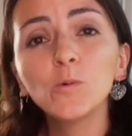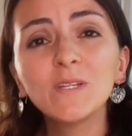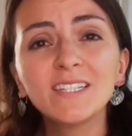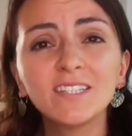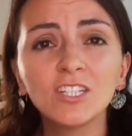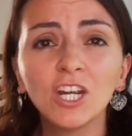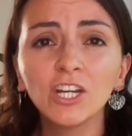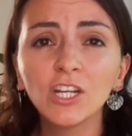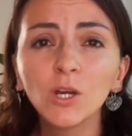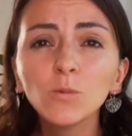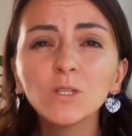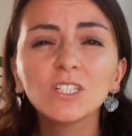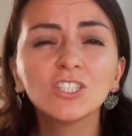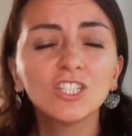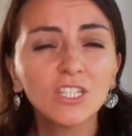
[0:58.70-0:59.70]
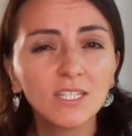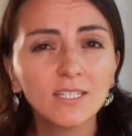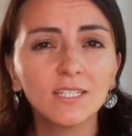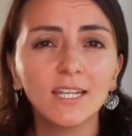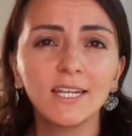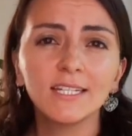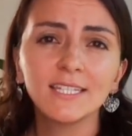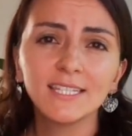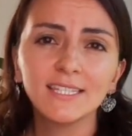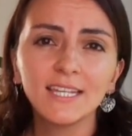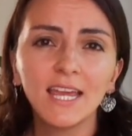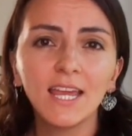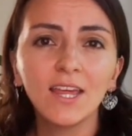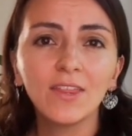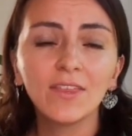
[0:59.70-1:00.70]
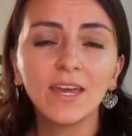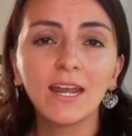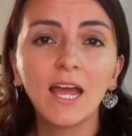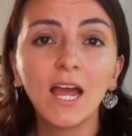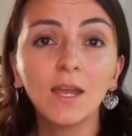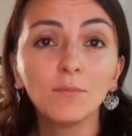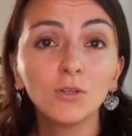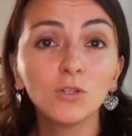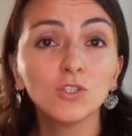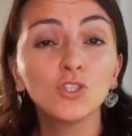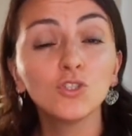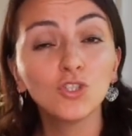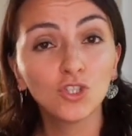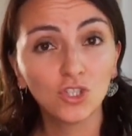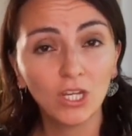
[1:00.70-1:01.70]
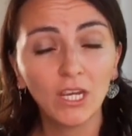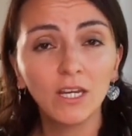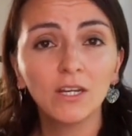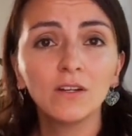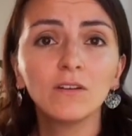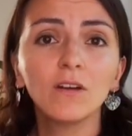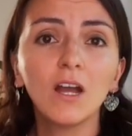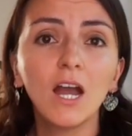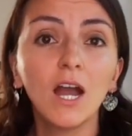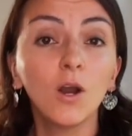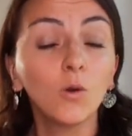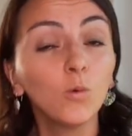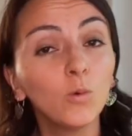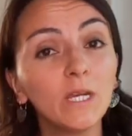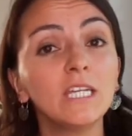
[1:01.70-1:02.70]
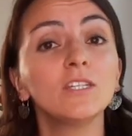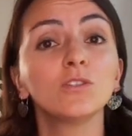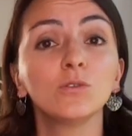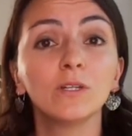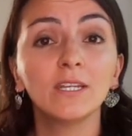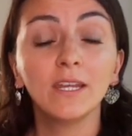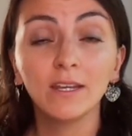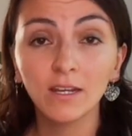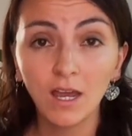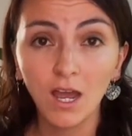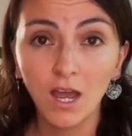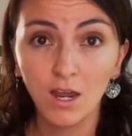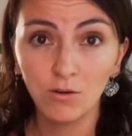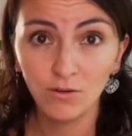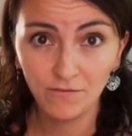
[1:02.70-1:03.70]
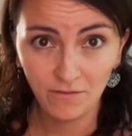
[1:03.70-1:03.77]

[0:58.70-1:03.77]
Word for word: we start, I would just like to say that I'm going to share how we do it in our